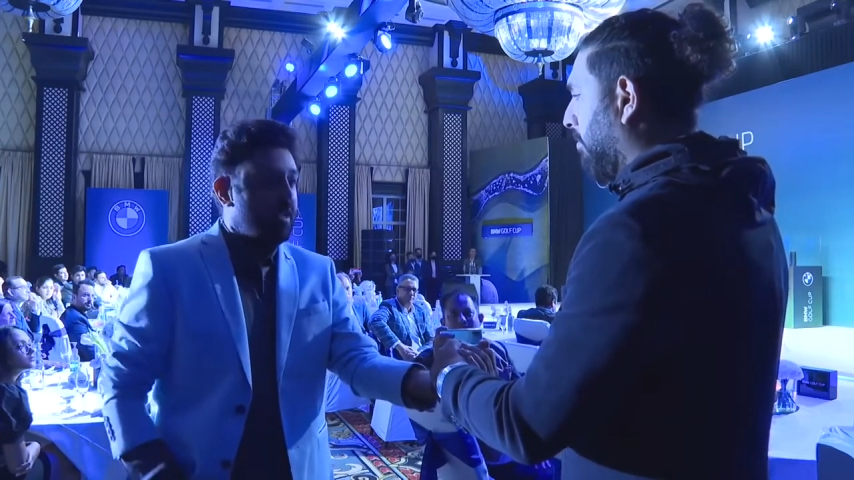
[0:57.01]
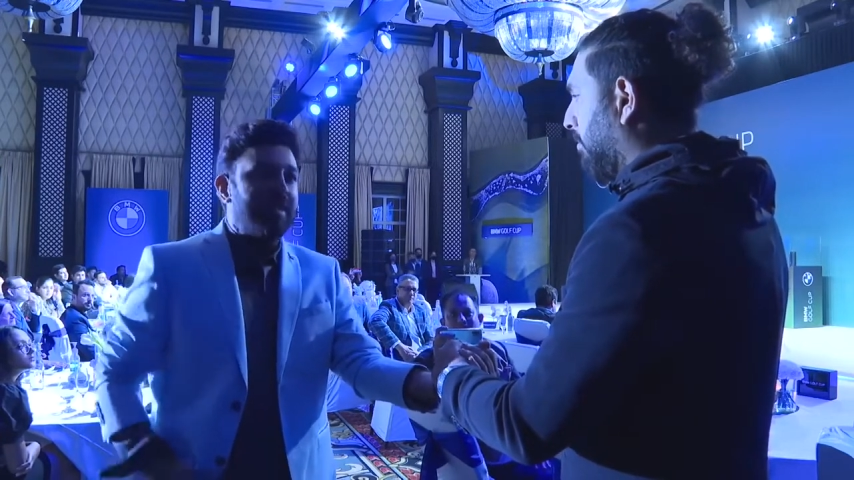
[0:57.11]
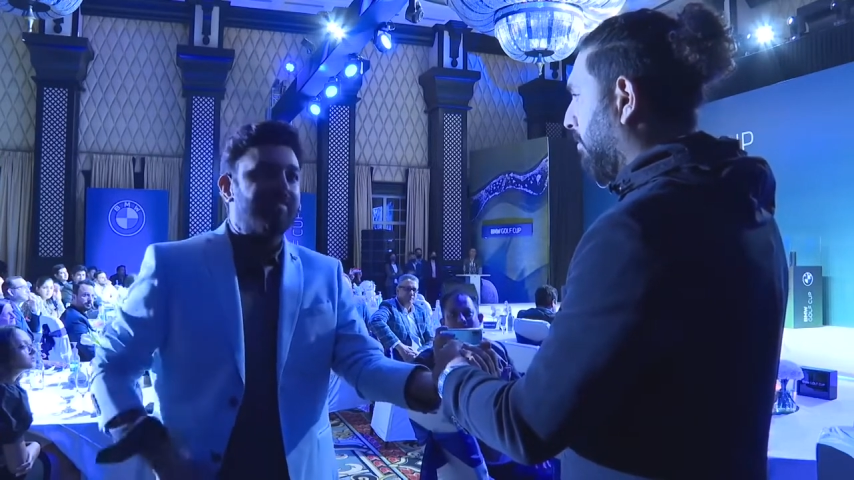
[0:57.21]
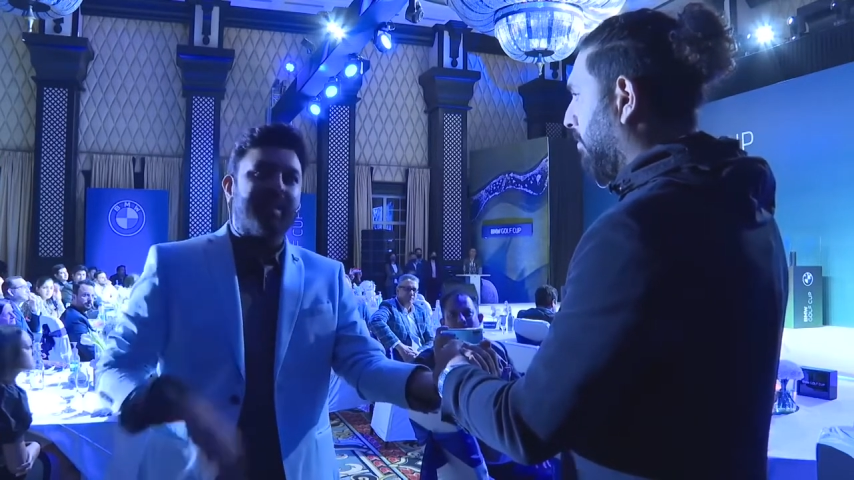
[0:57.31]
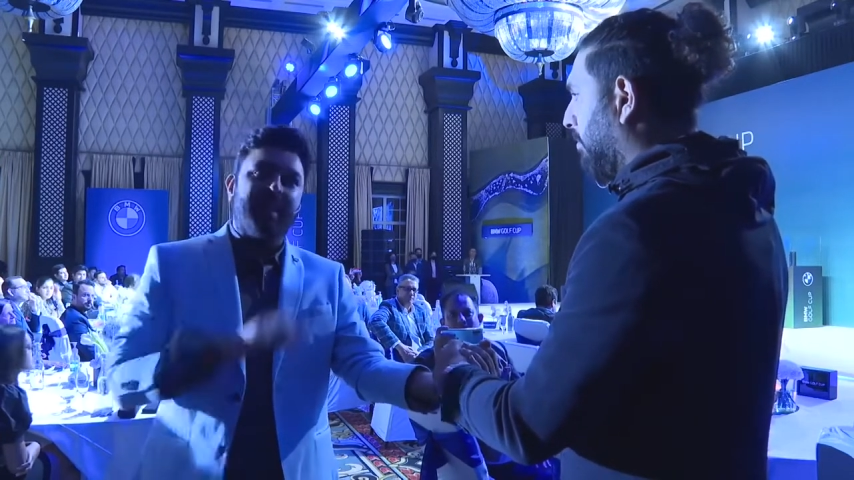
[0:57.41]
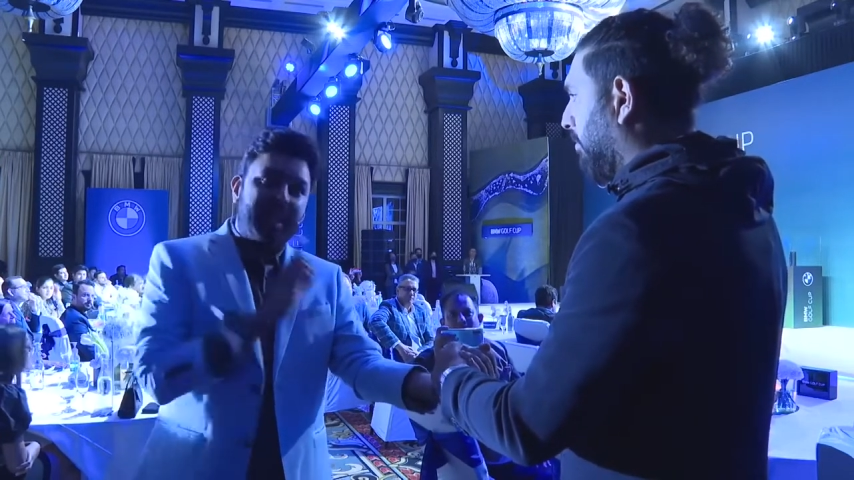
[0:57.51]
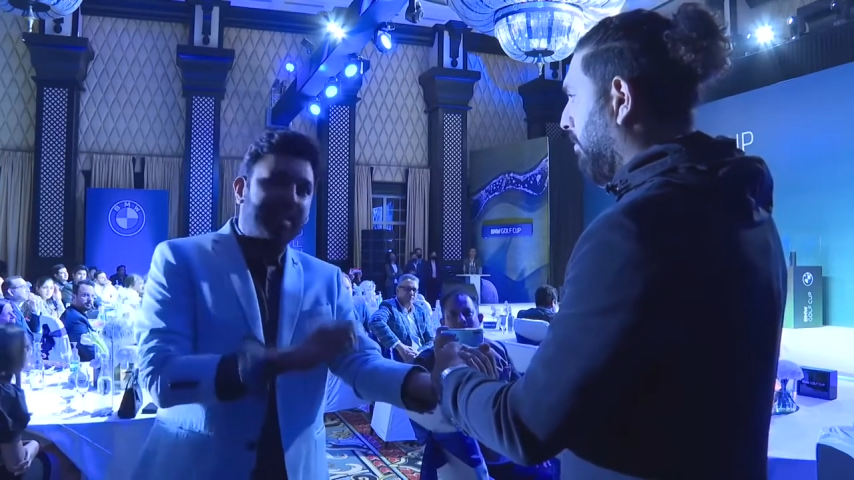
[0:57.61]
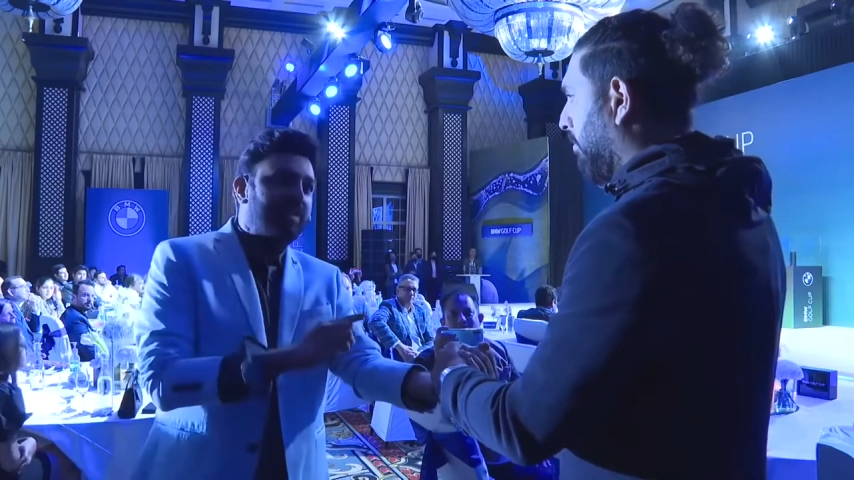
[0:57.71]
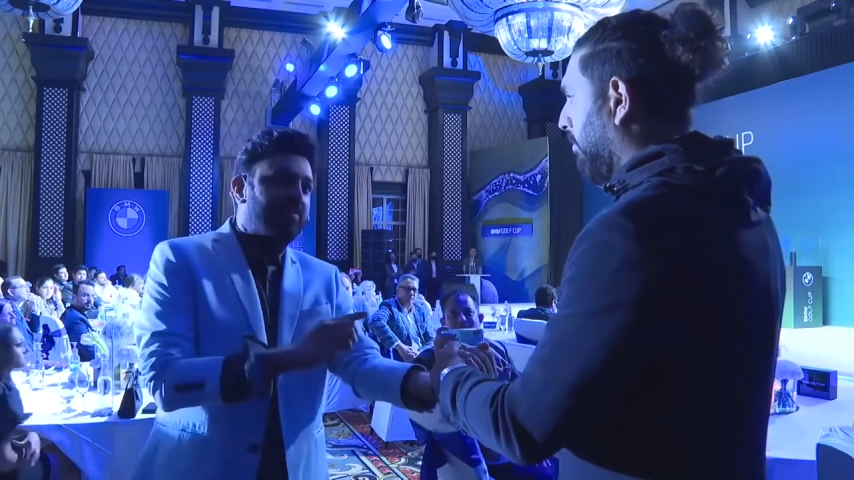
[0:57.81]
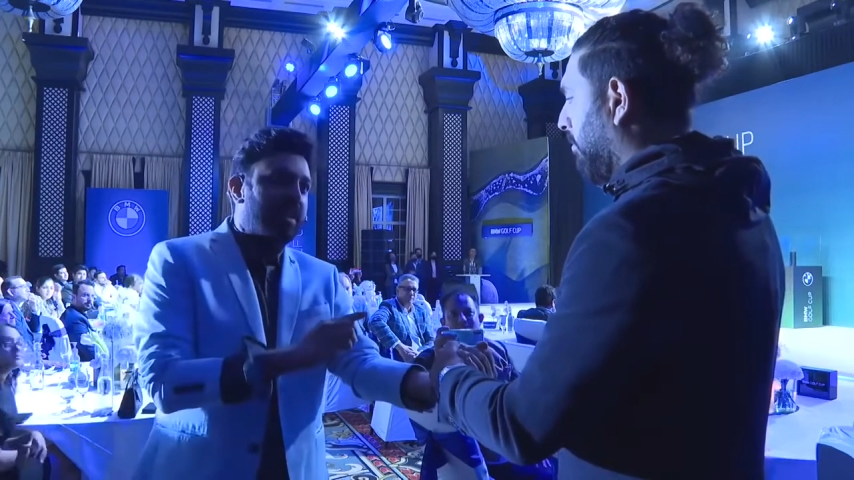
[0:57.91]
Is there
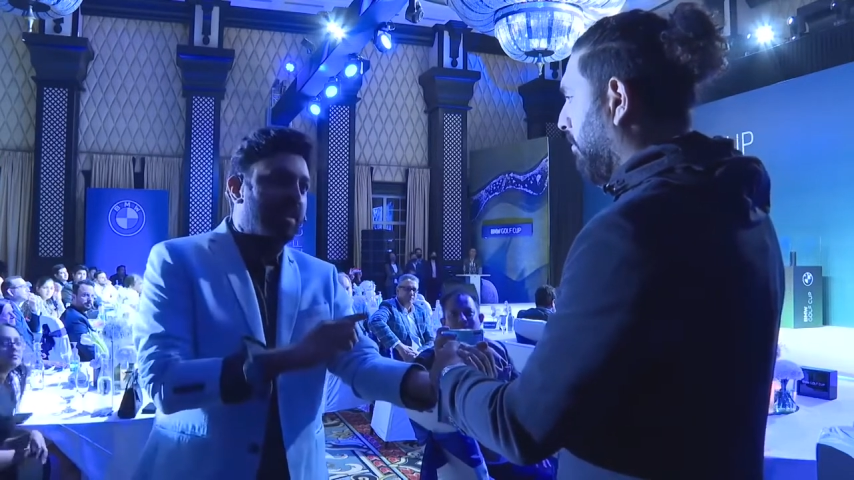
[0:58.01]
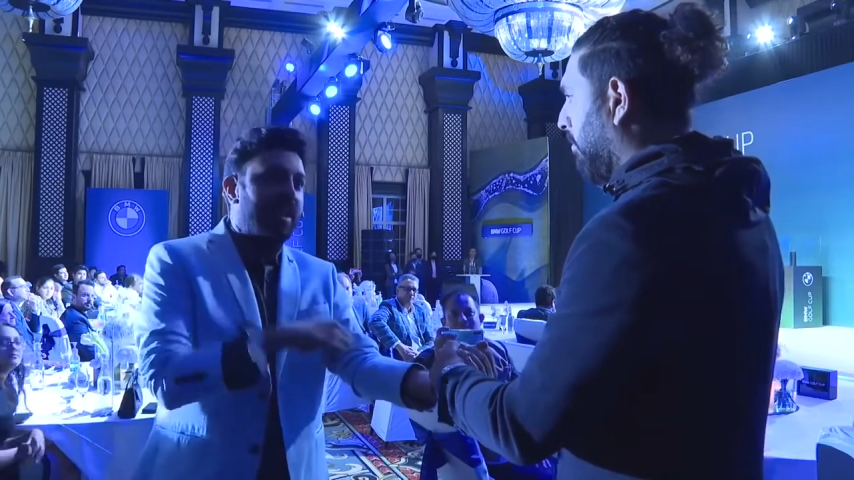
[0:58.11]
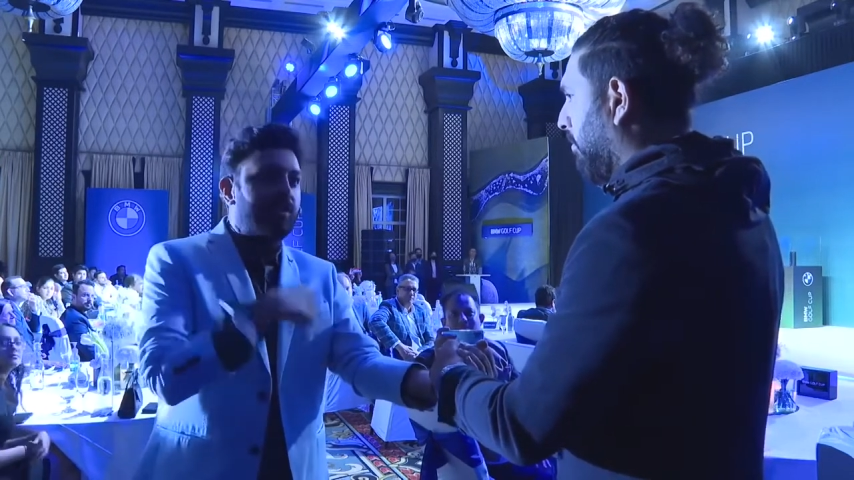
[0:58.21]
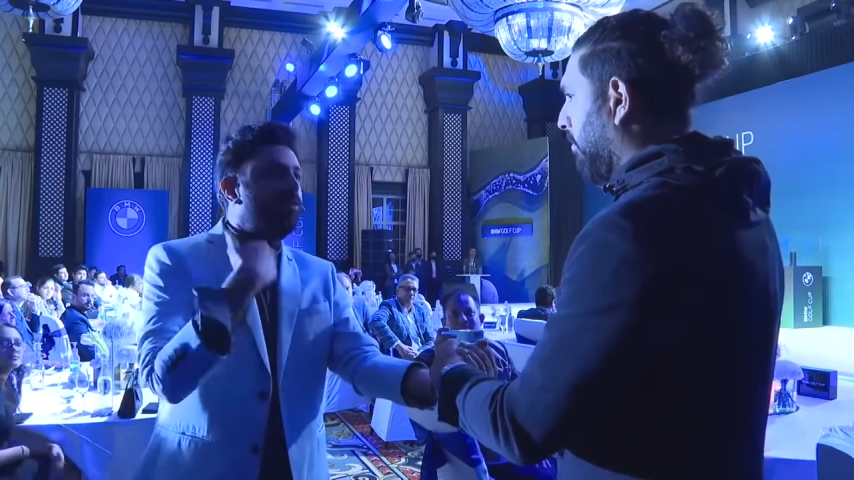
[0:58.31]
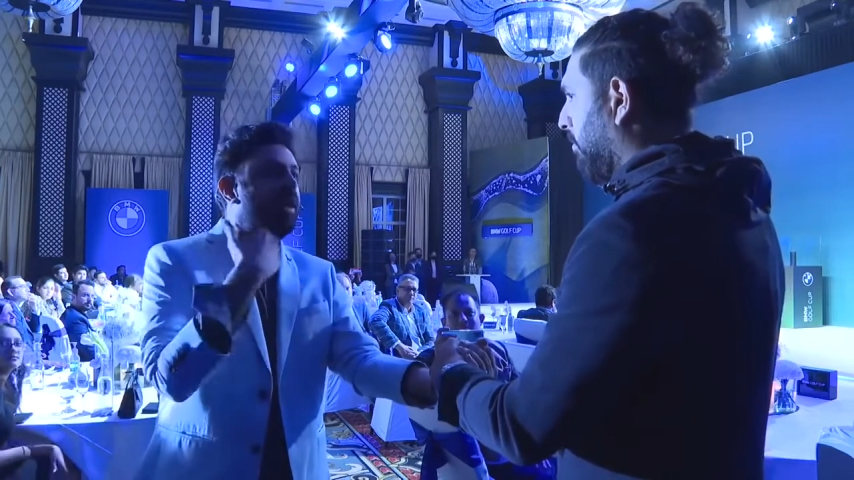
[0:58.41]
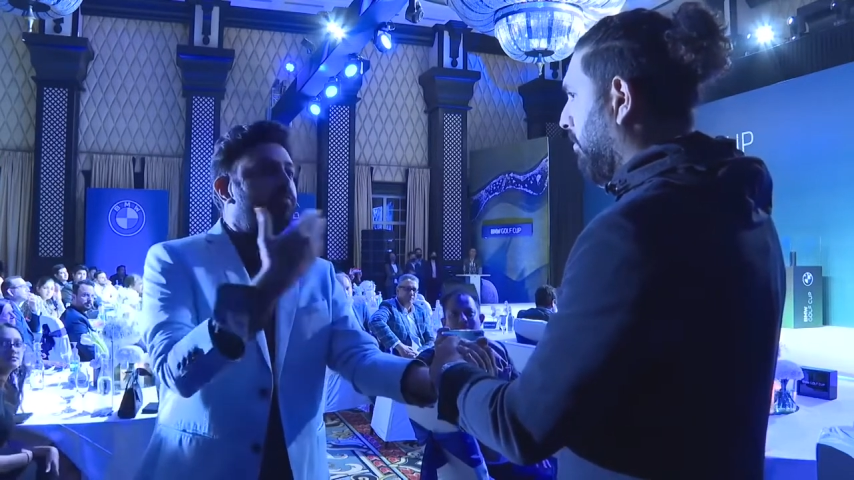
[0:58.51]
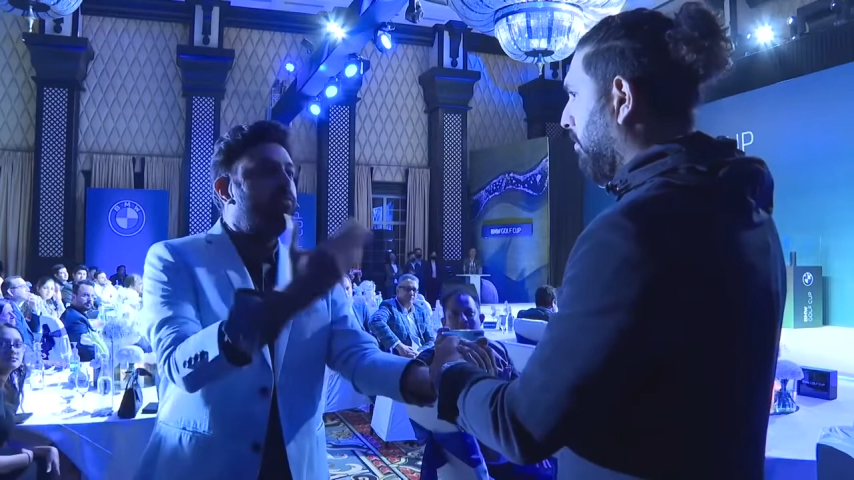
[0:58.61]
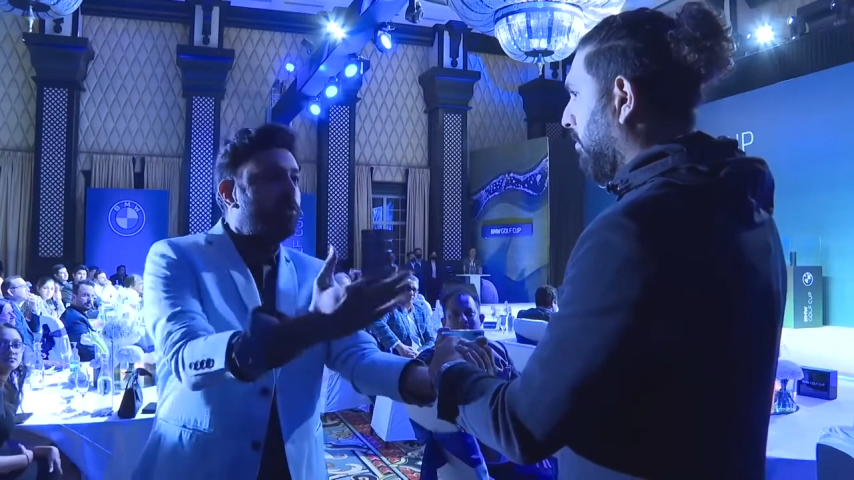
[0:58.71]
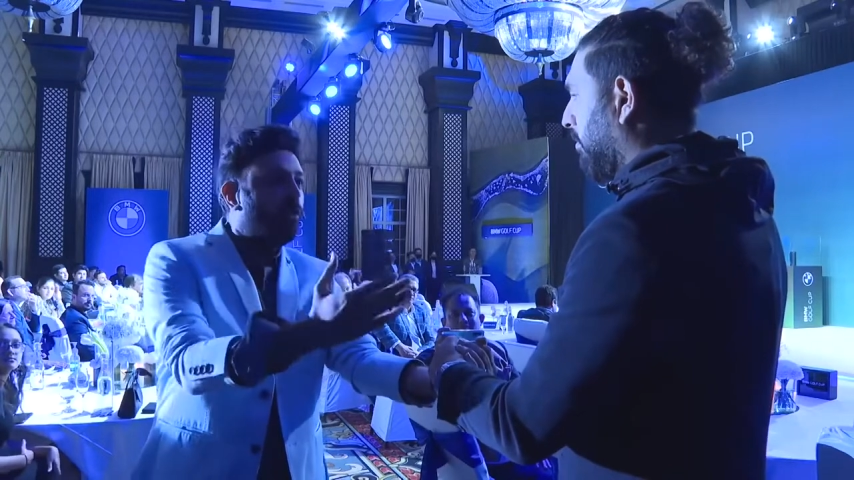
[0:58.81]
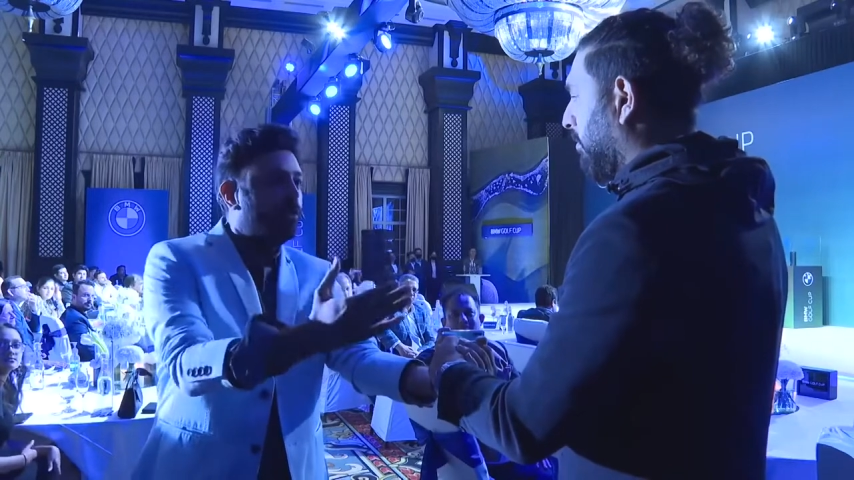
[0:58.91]
any way I could have
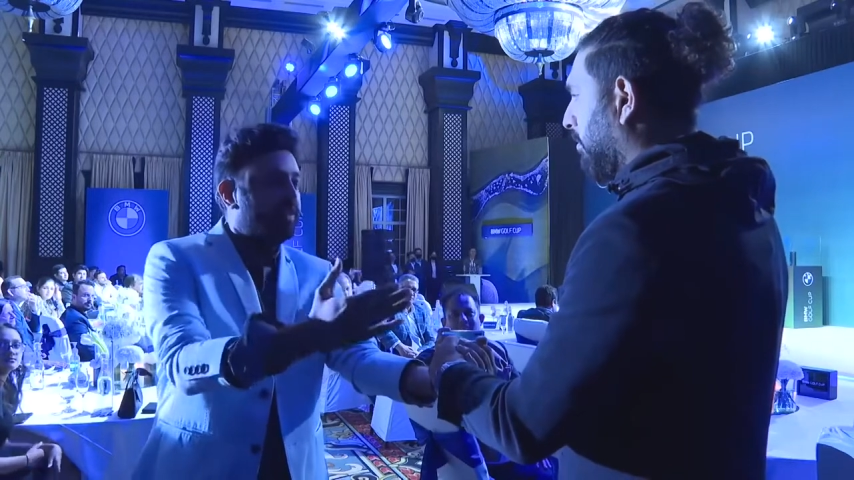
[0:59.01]
known